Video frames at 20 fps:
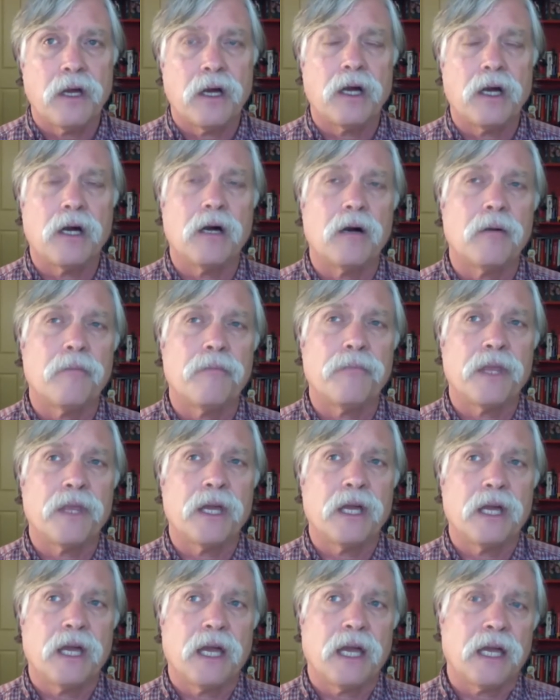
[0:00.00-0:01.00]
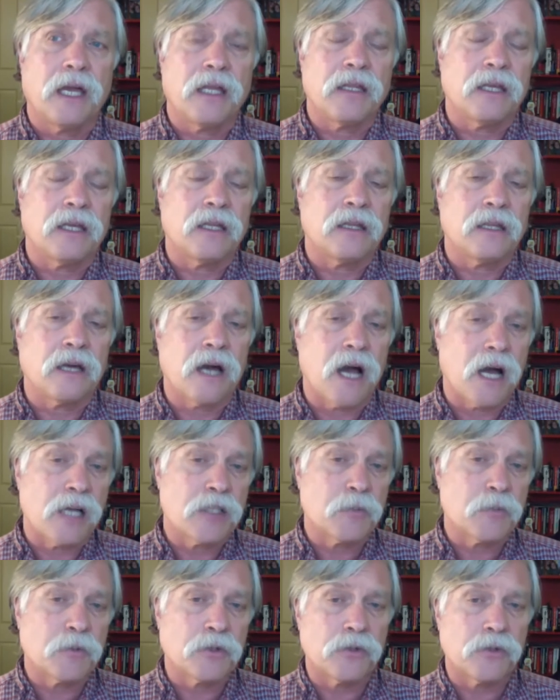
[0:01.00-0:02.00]
And then the
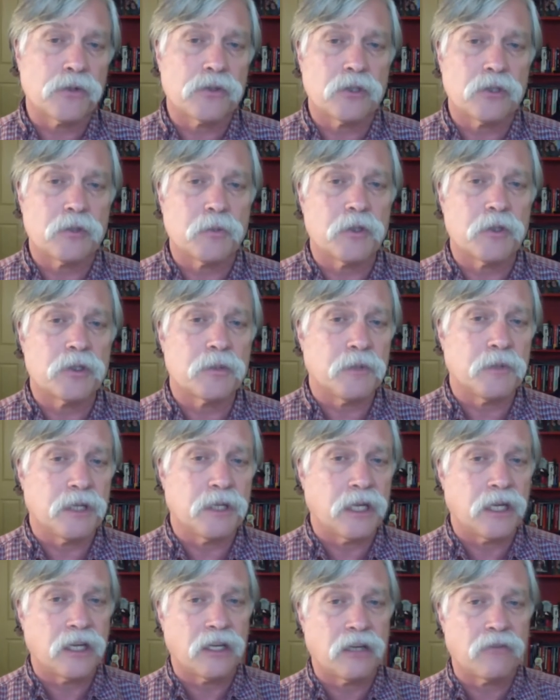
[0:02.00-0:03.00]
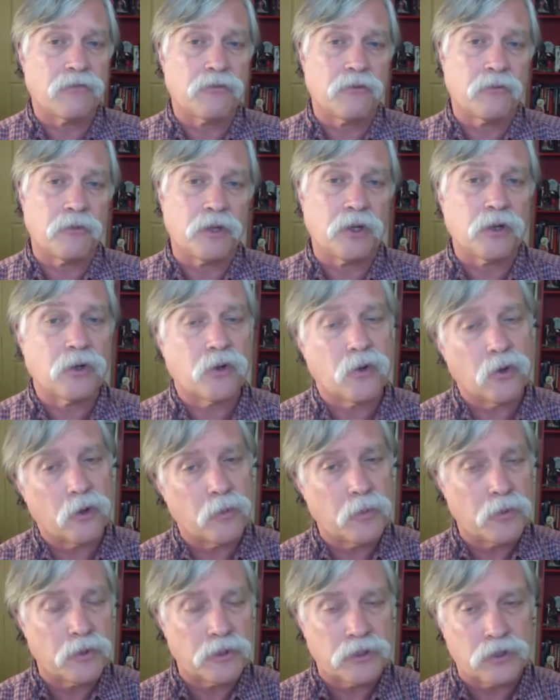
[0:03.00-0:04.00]
hospitals are supposed to be getting it from their
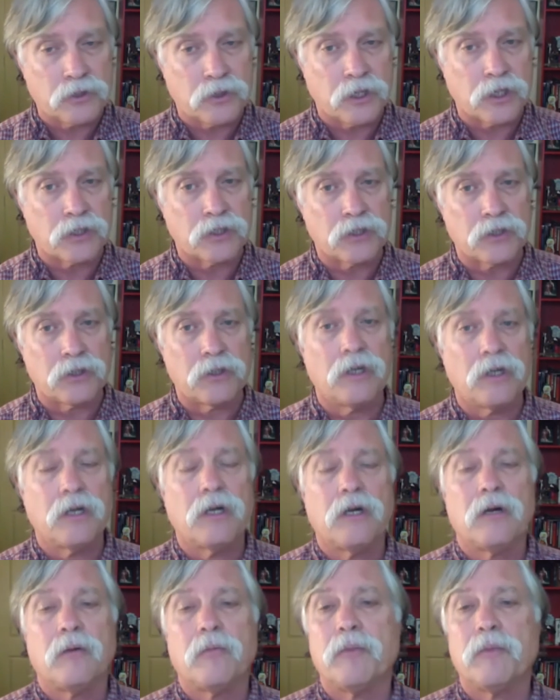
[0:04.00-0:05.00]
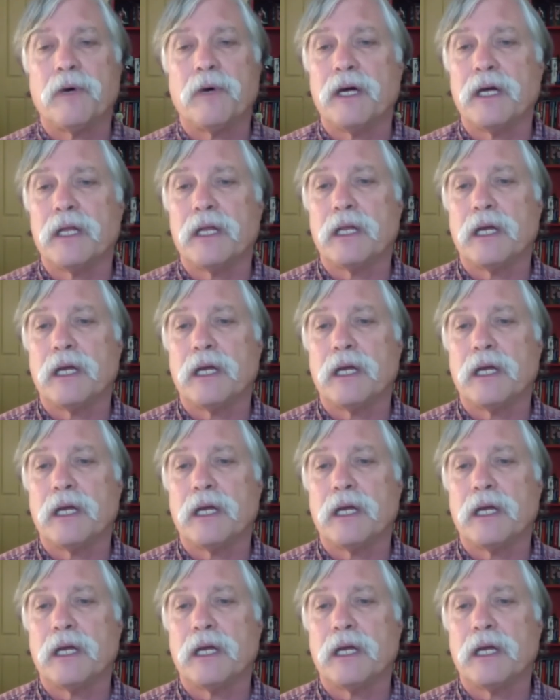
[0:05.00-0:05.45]
corporate structure, but